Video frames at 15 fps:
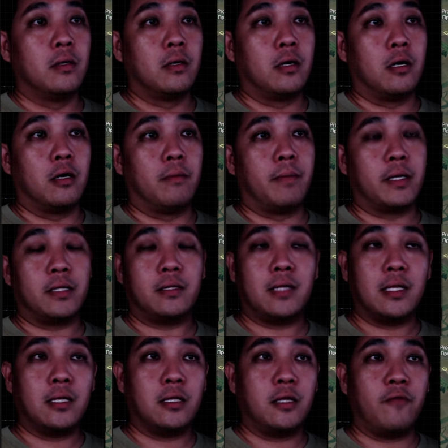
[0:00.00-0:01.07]
But
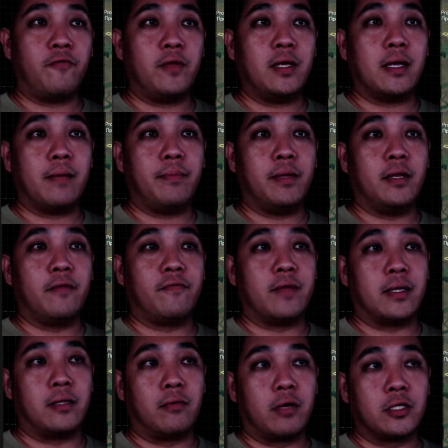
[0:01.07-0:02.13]
tentatively, I believe
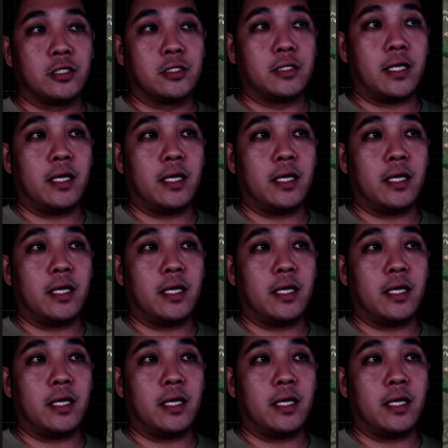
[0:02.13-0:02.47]
that the Russians'